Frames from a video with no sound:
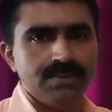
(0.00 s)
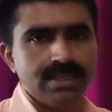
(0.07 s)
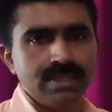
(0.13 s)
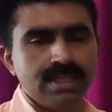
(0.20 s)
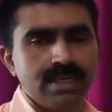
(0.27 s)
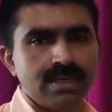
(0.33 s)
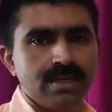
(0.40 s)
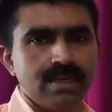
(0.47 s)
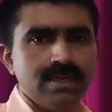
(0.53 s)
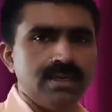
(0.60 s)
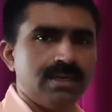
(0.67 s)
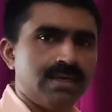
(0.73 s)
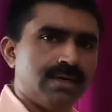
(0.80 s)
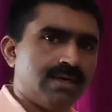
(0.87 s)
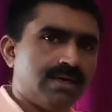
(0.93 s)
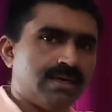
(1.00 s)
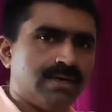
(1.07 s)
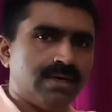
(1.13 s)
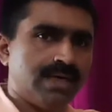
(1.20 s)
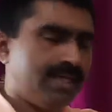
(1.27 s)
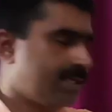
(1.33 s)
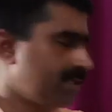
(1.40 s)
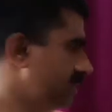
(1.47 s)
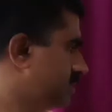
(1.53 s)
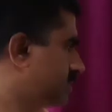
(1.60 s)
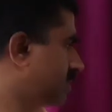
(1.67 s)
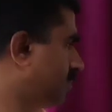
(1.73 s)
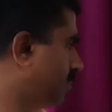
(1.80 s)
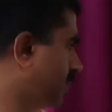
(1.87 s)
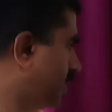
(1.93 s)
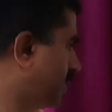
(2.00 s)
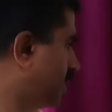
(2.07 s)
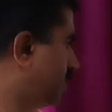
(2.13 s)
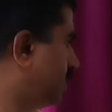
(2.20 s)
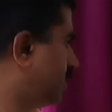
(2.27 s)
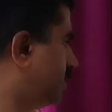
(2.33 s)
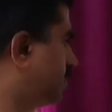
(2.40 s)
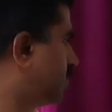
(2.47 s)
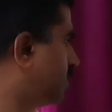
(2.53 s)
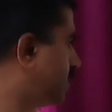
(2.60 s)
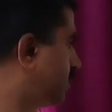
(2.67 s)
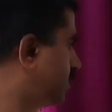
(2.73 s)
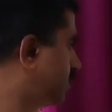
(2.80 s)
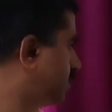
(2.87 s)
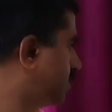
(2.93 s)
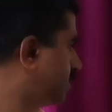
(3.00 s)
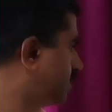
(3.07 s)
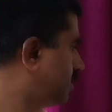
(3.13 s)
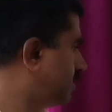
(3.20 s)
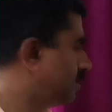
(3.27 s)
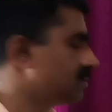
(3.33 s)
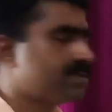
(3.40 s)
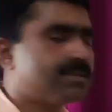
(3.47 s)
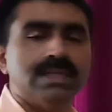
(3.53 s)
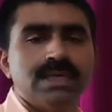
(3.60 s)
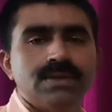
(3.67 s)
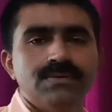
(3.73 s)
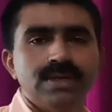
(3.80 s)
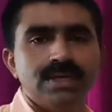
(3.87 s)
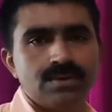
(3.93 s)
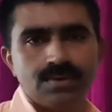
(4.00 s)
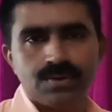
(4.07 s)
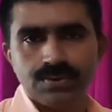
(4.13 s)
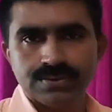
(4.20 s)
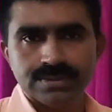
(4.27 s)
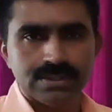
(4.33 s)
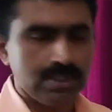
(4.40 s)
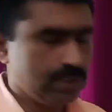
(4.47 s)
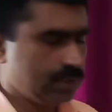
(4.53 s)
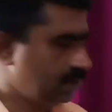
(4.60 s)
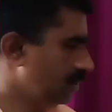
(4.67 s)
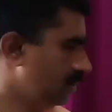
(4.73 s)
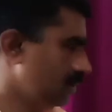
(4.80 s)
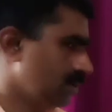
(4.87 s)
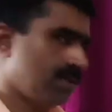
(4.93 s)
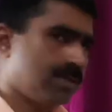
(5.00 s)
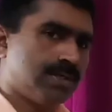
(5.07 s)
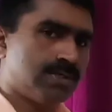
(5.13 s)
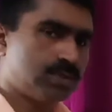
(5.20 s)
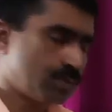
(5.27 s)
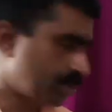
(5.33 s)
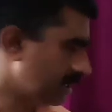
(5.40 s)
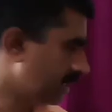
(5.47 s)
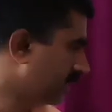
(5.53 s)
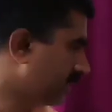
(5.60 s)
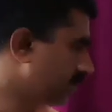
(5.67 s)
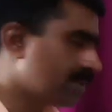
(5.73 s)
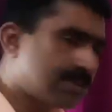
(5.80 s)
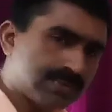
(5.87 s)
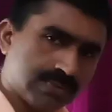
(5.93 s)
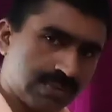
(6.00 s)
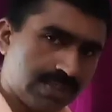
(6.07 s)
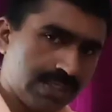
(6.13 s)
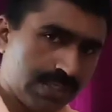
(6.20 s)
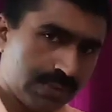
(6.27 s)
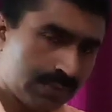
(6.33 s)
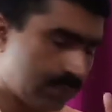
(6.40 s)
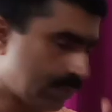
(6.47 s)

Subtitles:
Their height is compared, but there we cannot use superlative because only 2